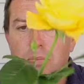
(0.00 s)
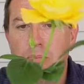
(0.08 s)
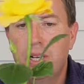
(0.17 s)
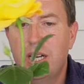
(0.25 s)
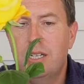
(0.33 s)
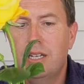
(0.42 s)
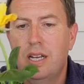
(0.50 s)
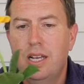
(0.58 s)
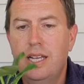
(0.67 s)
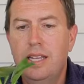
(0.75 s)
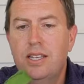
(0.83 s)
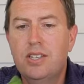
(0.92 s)
but
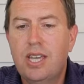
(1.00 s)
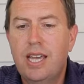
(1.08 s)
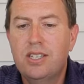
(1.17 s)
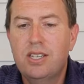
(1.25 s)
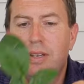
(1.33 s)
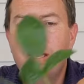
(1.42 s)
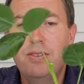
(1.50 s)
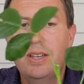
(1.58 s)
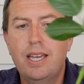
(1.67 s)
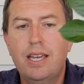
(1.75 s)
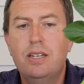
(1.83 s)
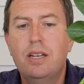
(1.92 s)
in this case I'm
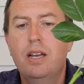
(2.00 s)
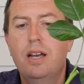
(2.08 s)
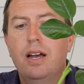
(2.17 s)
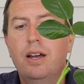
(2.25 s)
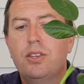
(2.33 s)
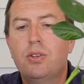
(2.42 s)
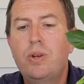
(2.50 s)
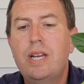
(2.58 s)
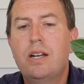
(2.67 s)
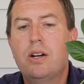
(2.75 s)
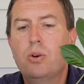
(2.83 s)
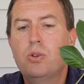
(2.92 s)
giving it uh,
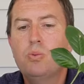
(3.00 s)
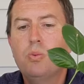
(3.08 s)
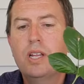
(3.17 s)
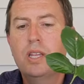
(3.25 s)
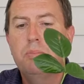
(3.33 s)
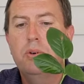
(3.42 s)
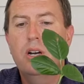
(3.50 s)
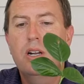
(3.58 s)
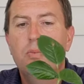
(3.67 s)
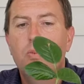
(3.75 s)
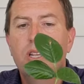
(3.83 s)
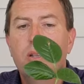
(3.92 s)
three nodes. One at the
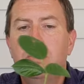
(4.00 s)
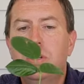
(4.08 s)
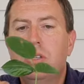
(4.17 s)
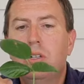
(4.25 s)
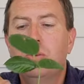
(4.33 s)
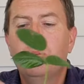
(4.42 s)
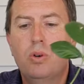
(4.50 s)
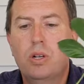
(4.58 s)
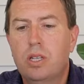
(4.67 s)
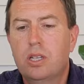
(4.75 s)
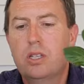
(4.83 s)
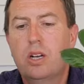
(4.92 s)
bottom, one in the middle,
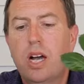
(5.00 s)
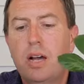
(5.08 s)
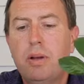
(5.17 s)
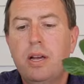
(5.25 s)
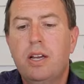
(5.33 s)
one on the top.